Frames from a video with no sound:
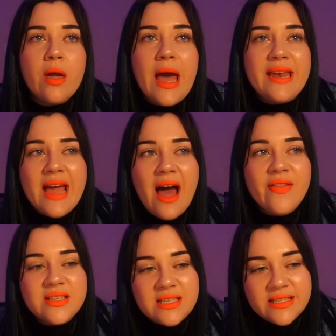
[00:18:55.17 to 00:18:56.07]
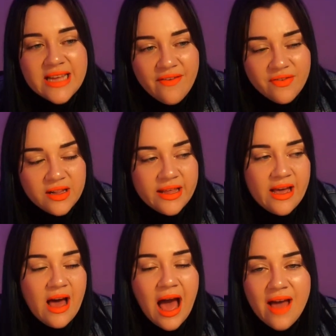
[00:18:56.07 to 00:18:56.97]
yeah, this is definitely
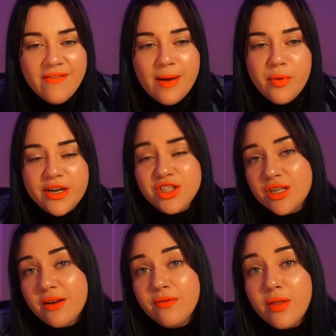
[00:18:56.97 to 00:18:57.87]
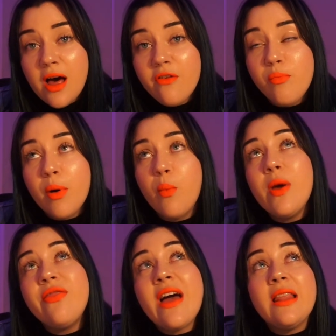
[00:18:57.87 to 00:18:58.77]
a high vibration of love, but
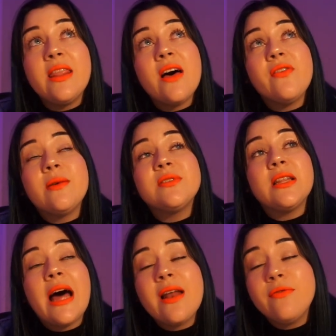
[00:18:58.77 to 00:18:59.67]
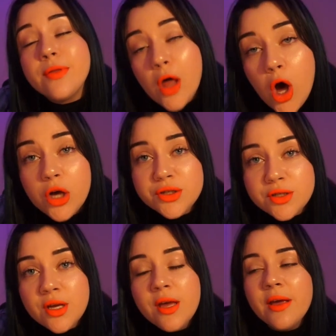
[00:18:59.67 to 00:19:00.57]
with that love comes a lot of
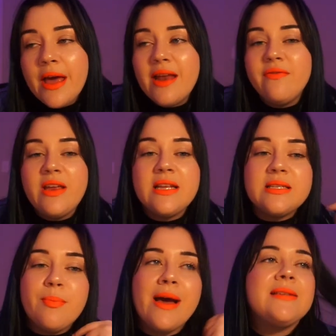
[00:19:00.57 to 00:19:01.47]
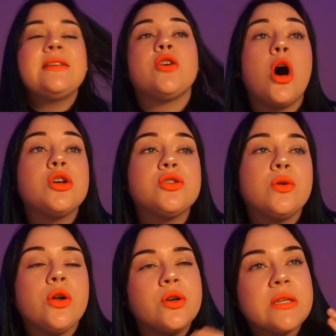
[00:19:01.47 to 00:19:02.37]
loss. And Venus and Pisces also
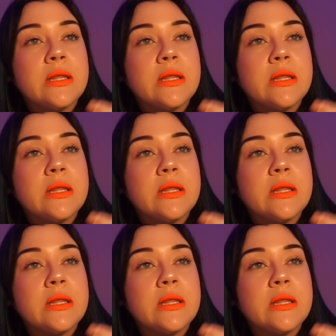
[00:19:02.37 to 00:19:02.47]
learns